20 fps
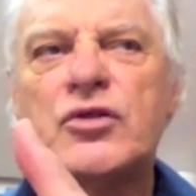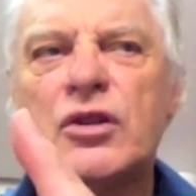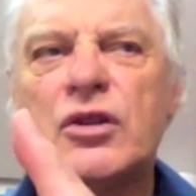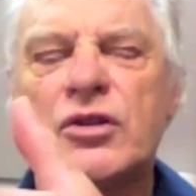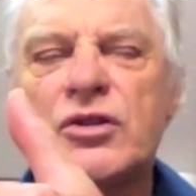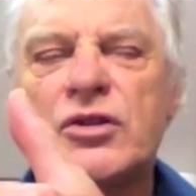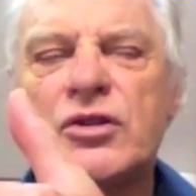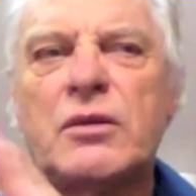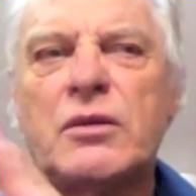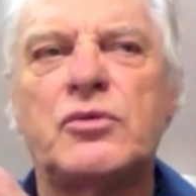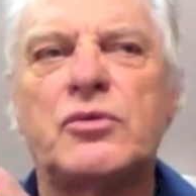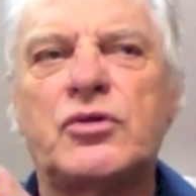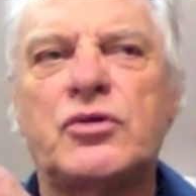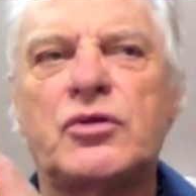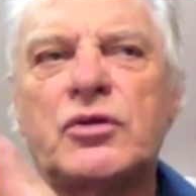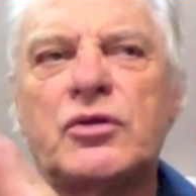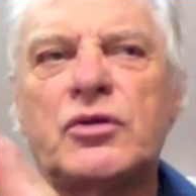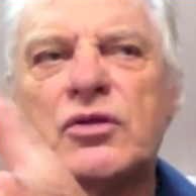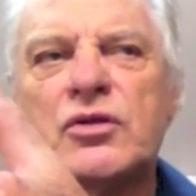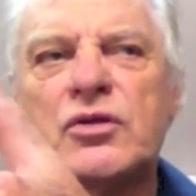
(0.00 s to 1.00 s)

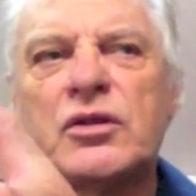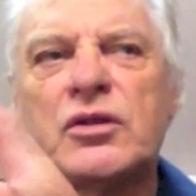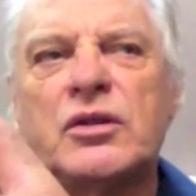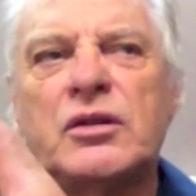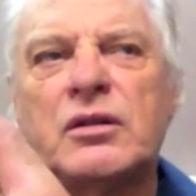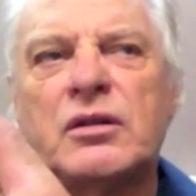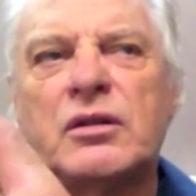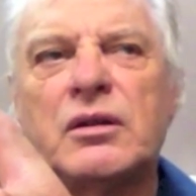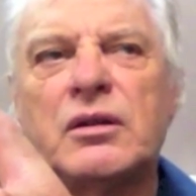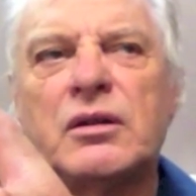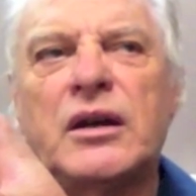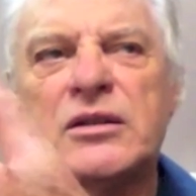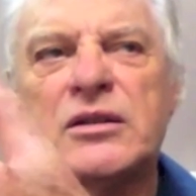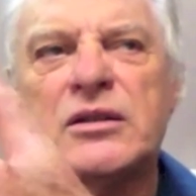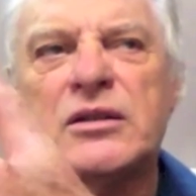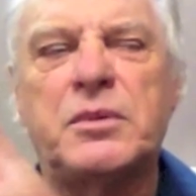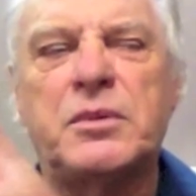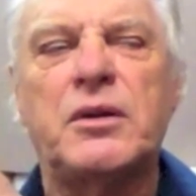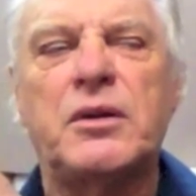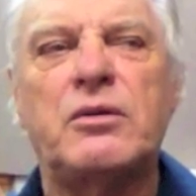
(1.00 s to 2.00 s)
assumptions and
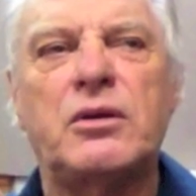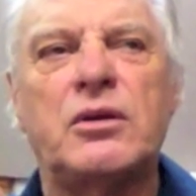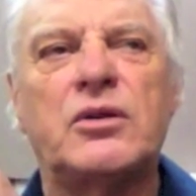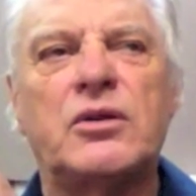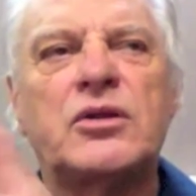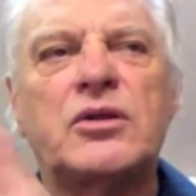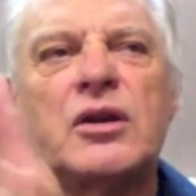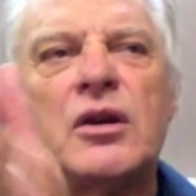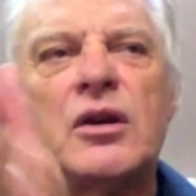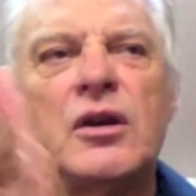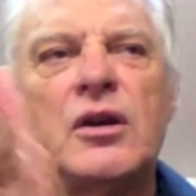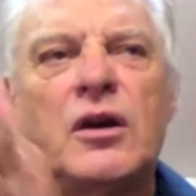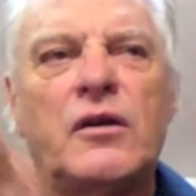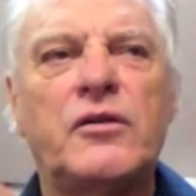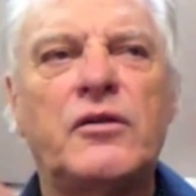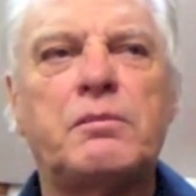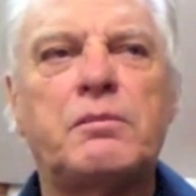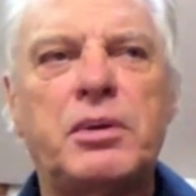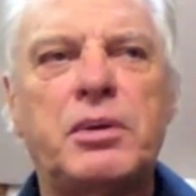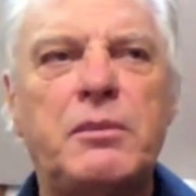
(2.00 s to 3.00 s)
experience
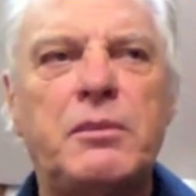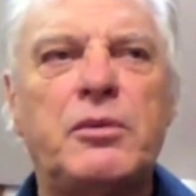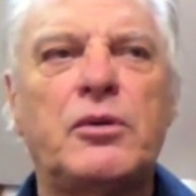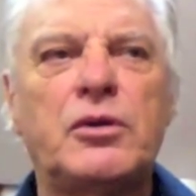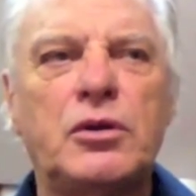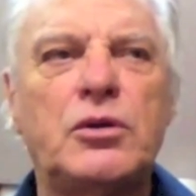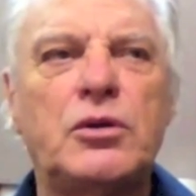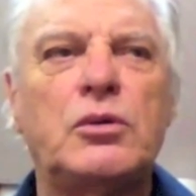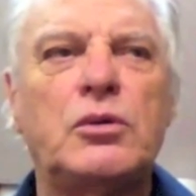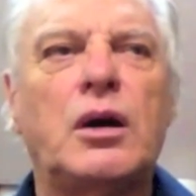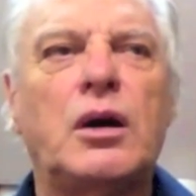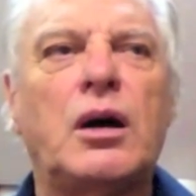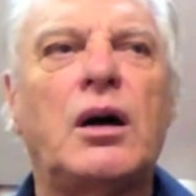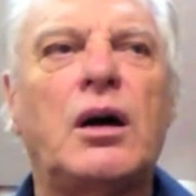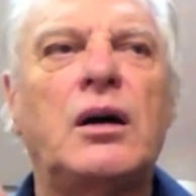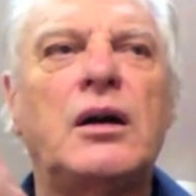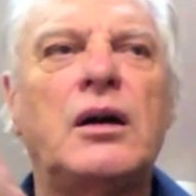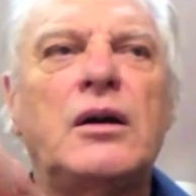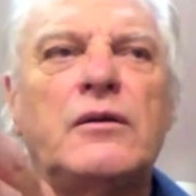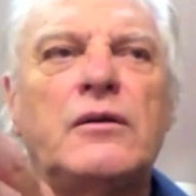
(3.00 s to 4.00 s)
of the people who
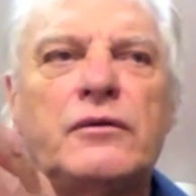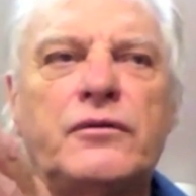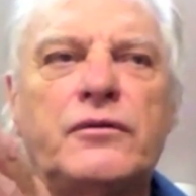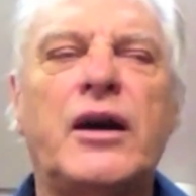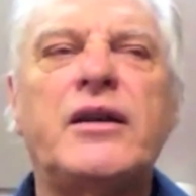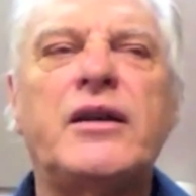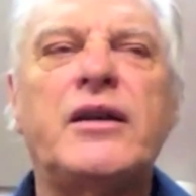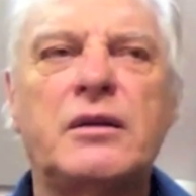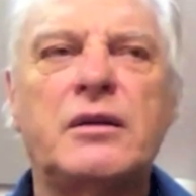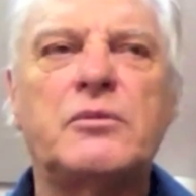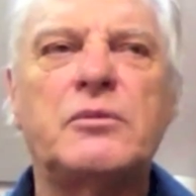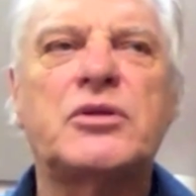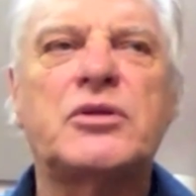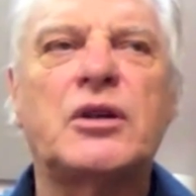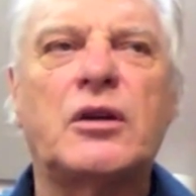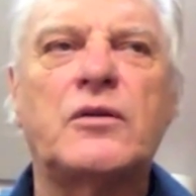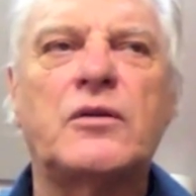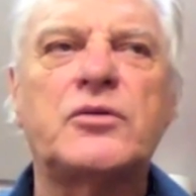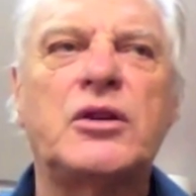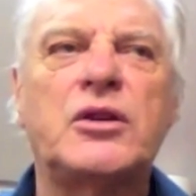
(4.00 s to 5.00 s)
find
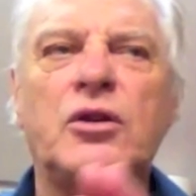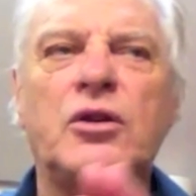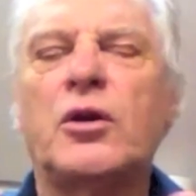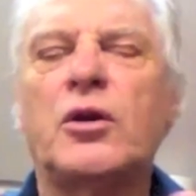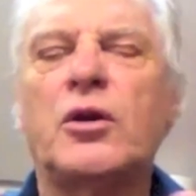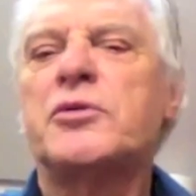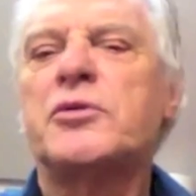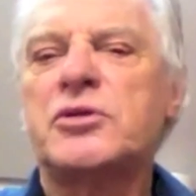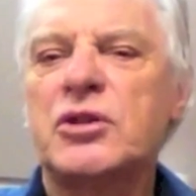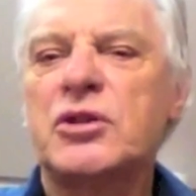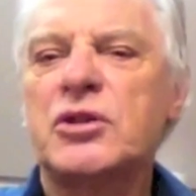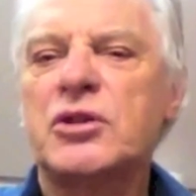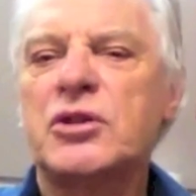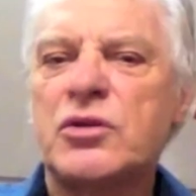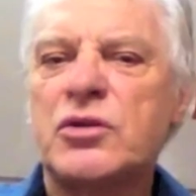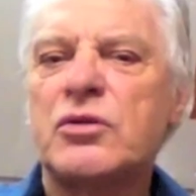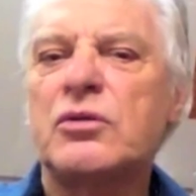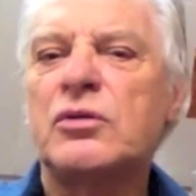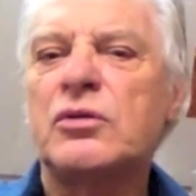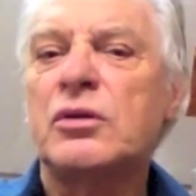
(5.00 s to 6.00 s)
themselves in
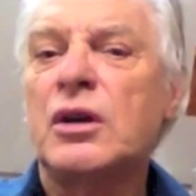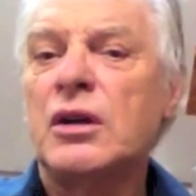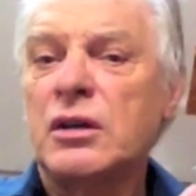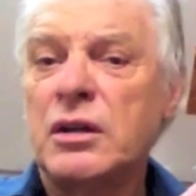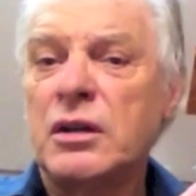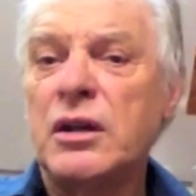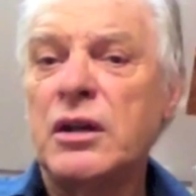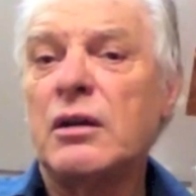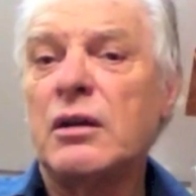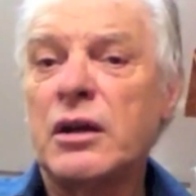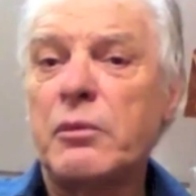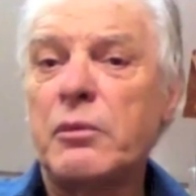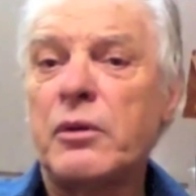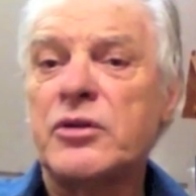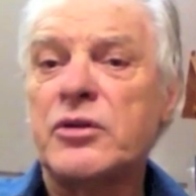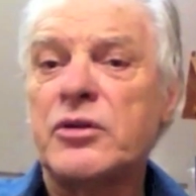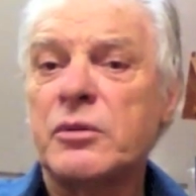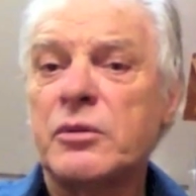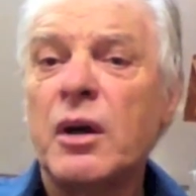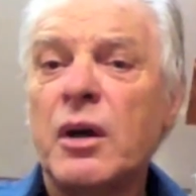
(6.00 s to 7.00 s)
opposition to neoliberalism